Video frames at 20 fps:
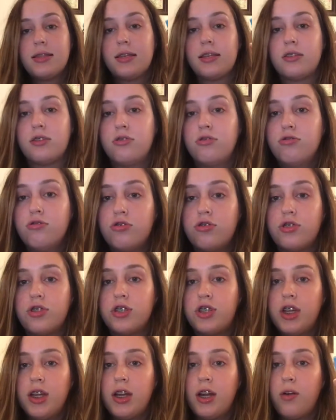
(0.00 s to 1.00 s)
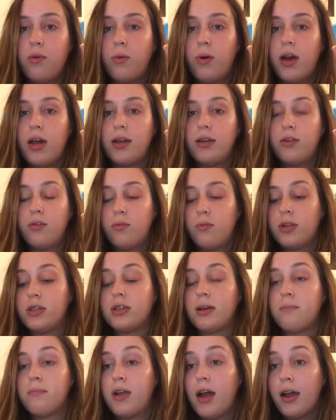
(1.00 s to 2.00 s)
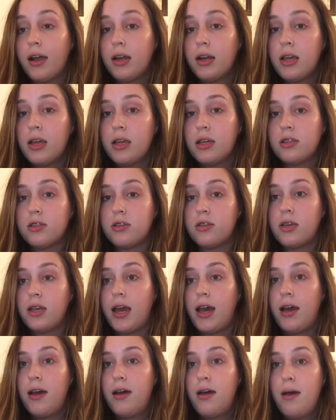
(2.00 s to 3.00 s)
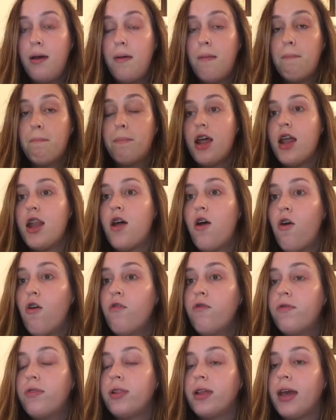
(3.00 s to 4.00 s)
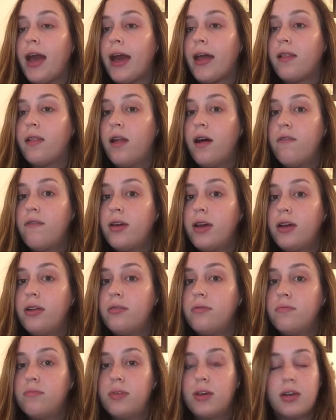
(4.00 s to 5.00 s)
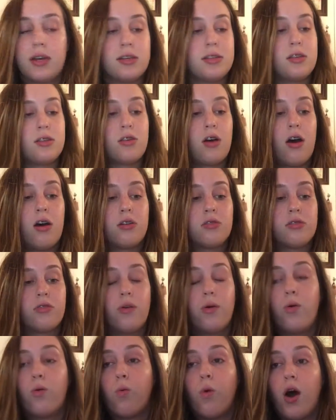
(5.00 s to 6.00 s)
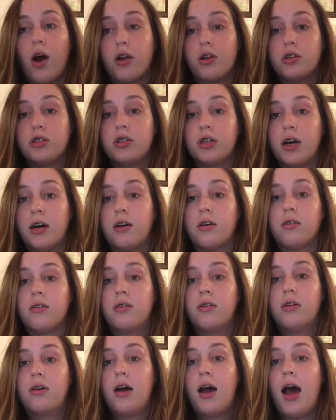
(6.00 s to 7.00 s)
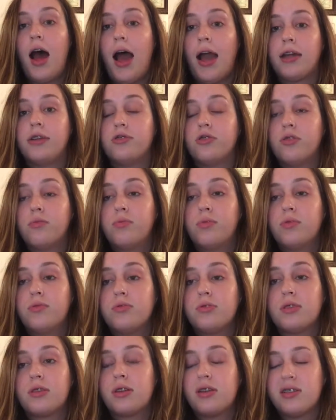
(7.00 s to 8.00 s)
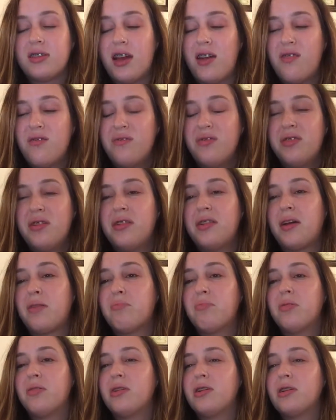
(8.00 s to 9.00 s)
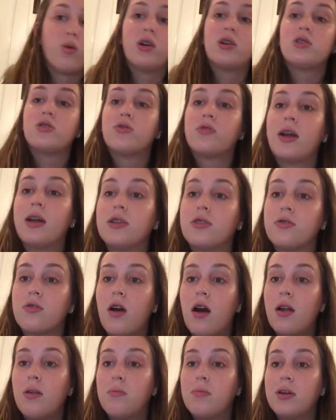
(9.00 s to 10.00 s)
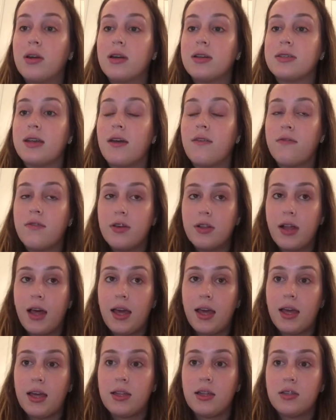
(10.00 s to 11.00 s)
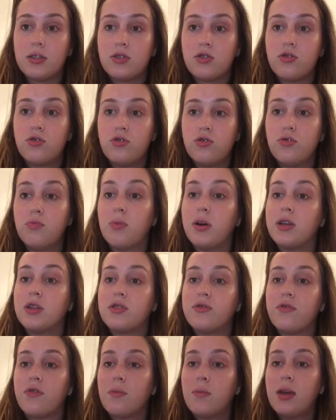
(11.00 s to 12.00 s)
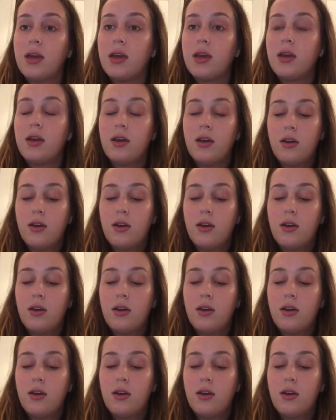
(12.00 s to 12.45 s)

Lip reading: this Neutrogena one, which I'm not going to get to yet. And hopefully I love it because it's also a water gel hydro boost, because I don't really like putting moisturizer on because I feel like it's too much for me